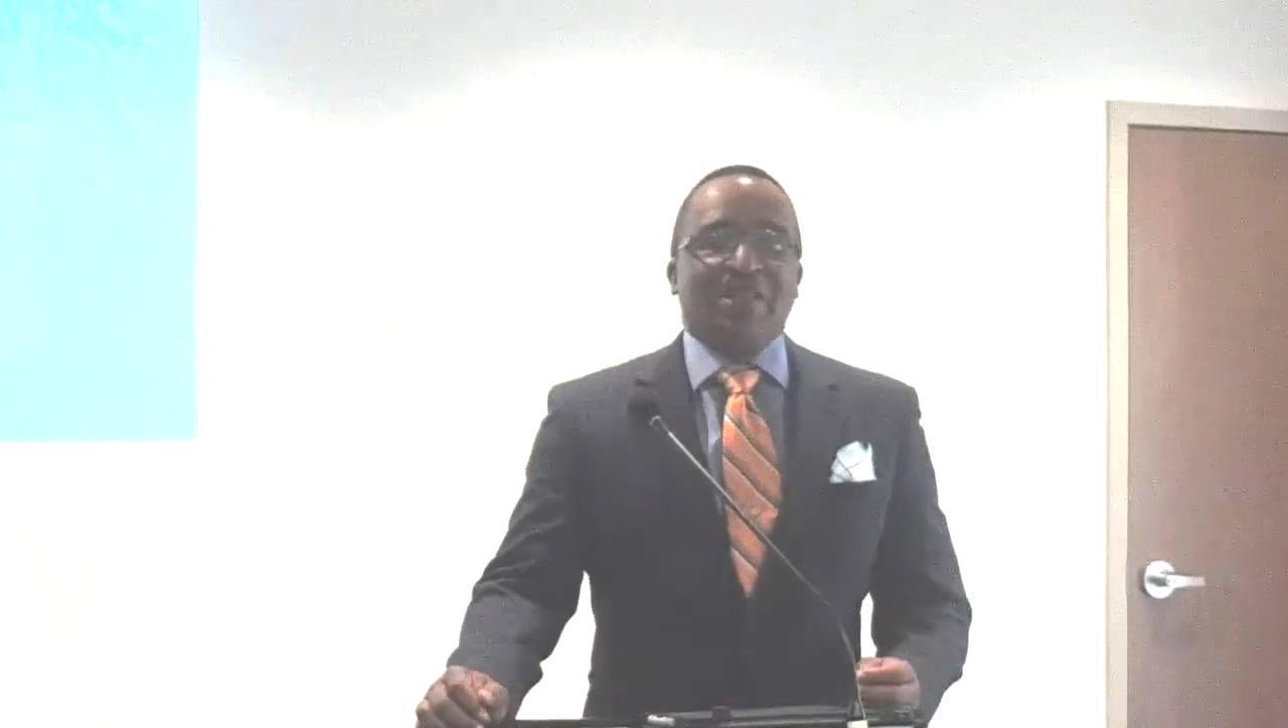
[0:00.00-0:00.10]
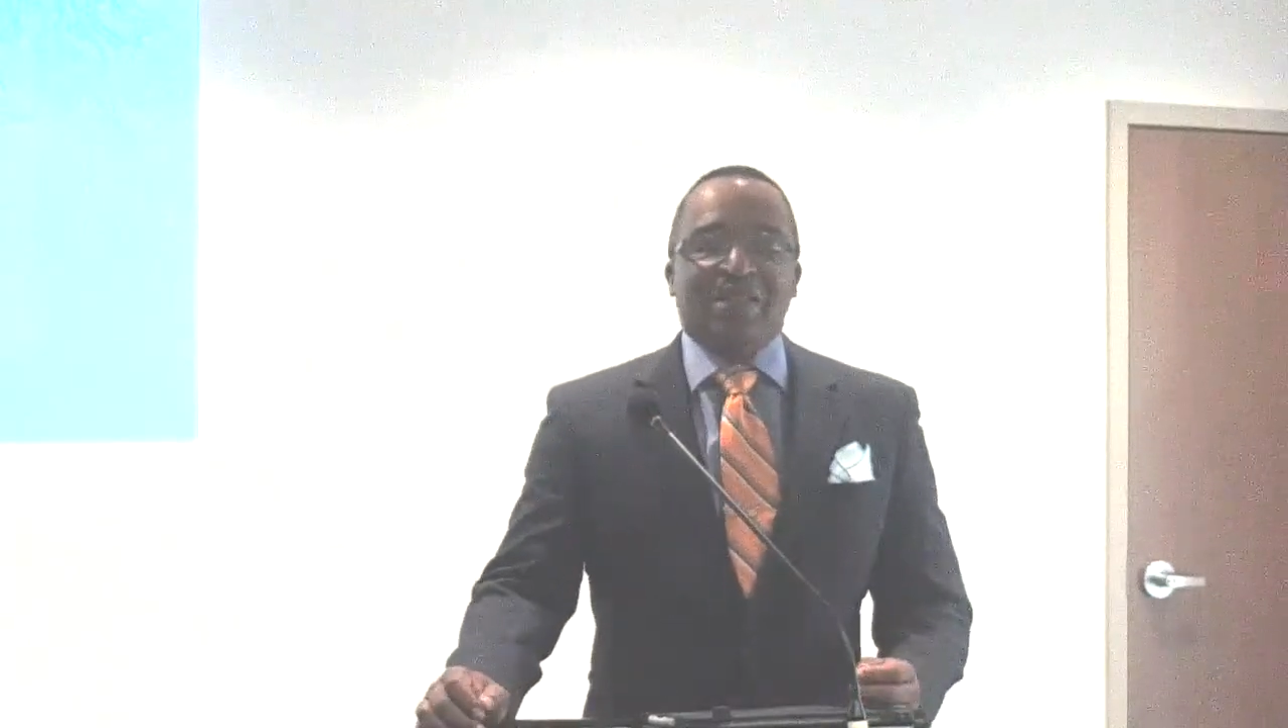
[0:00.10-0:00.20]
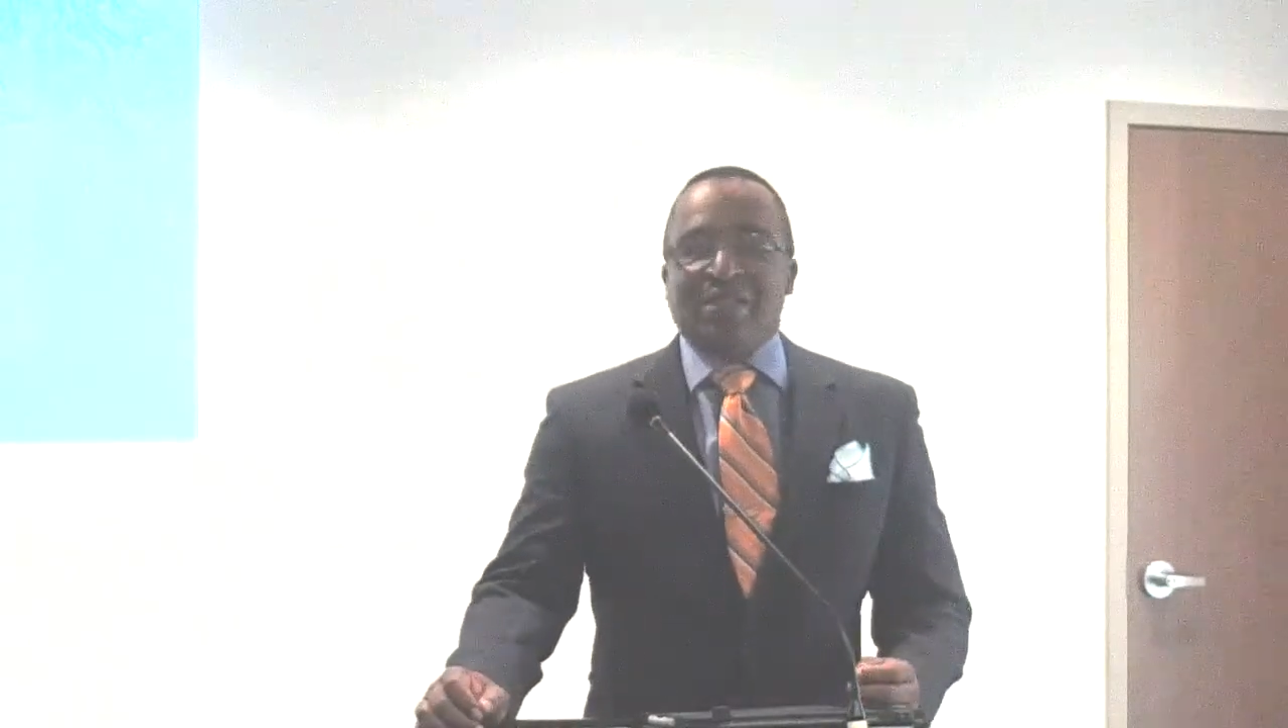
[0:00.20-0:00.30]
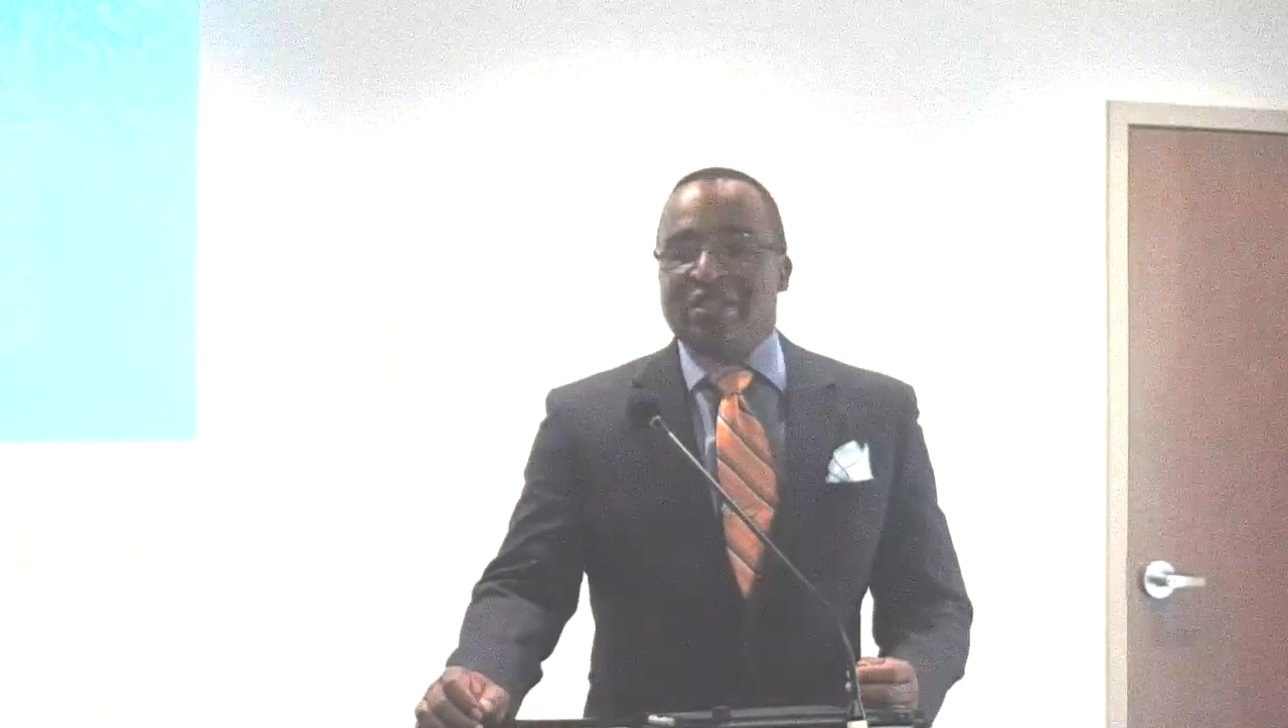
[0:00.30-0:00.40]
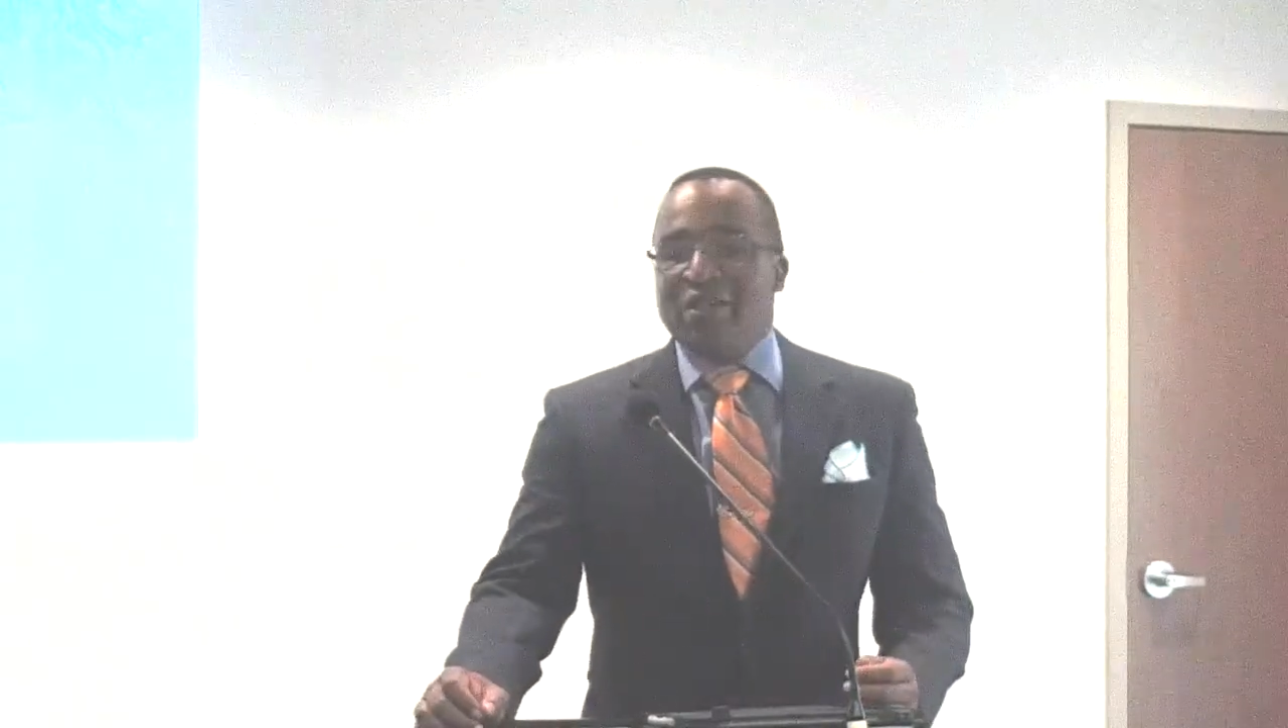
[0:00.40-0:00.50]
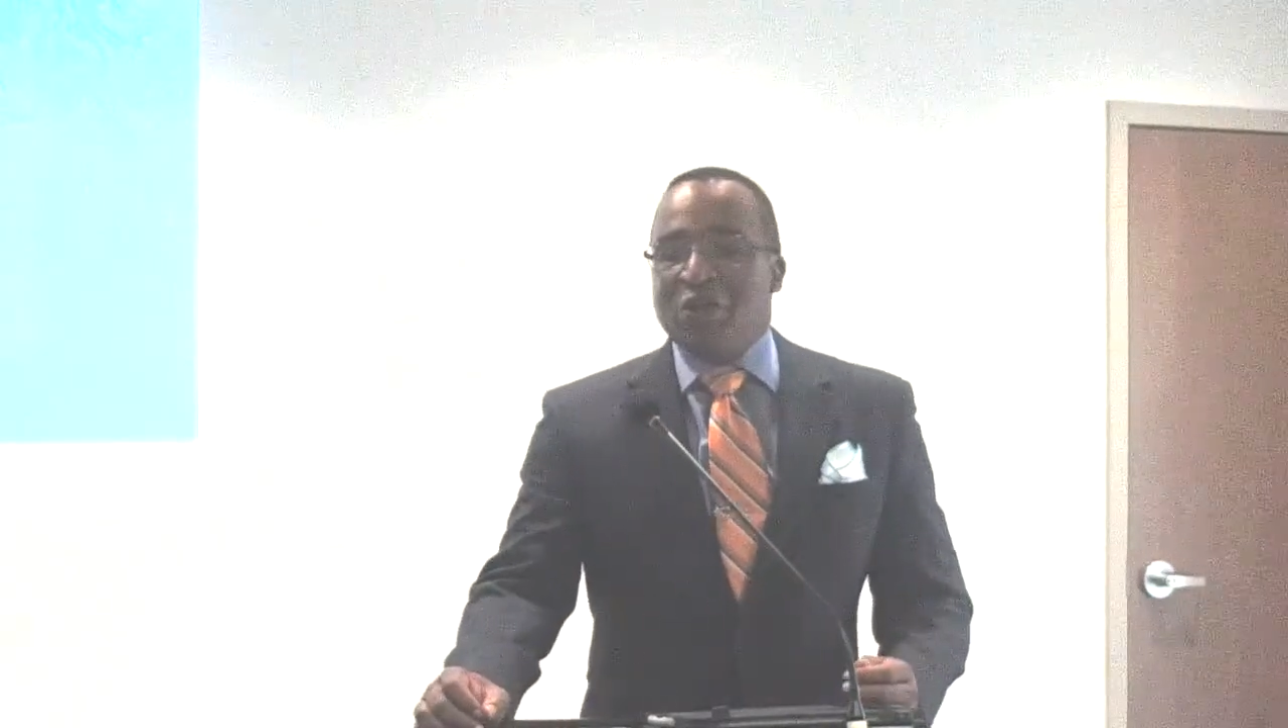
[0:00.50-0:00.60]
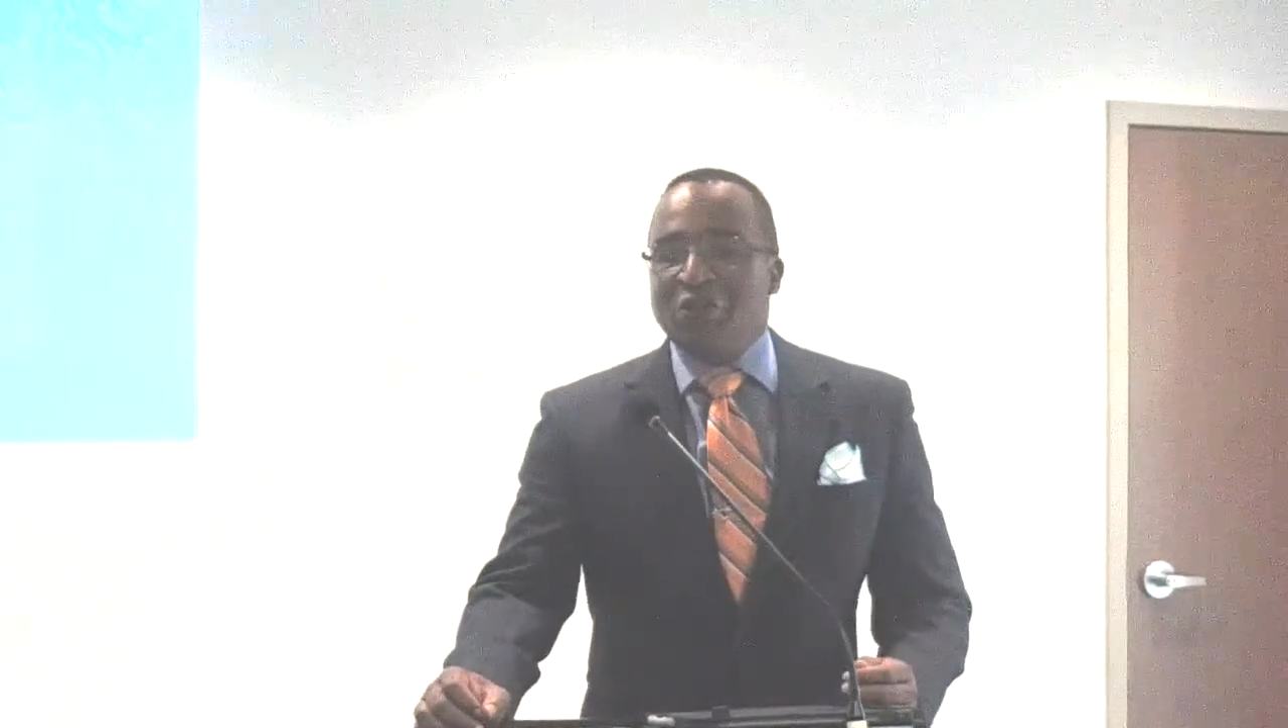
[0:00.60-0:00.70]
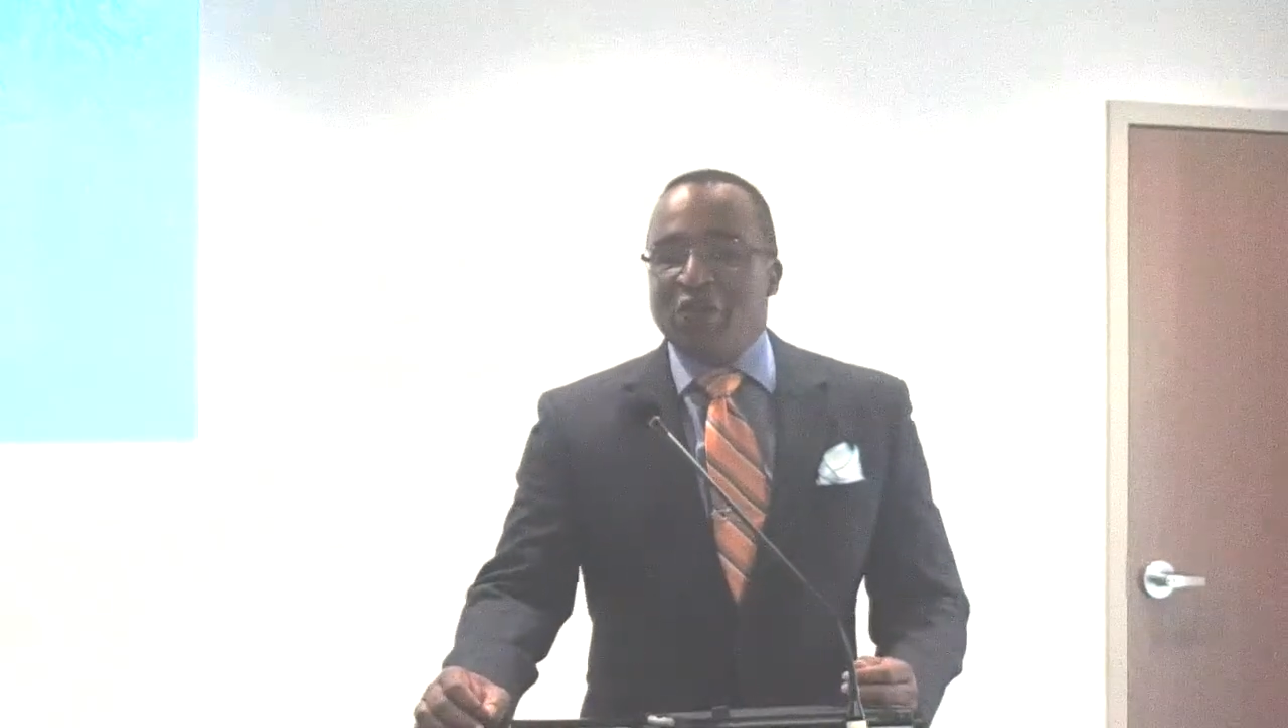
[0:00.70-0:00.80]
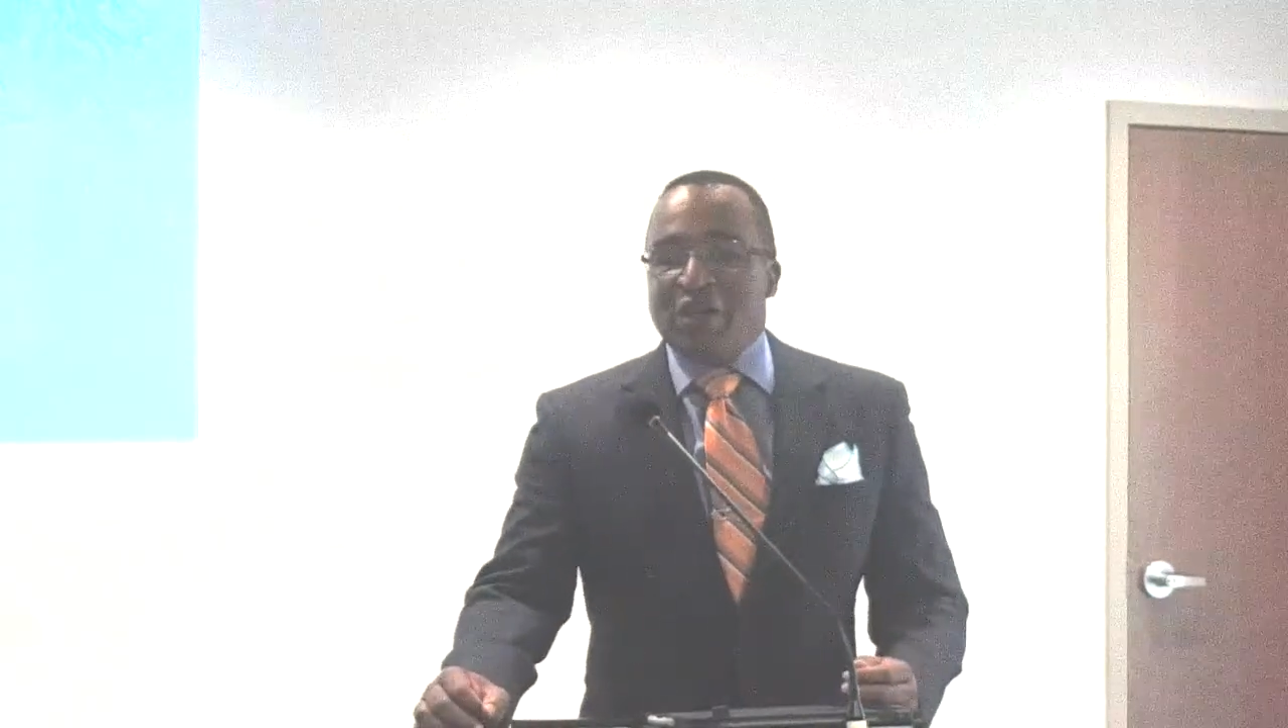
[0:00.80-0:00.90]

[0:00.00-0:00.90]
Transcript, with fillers: listen, don't do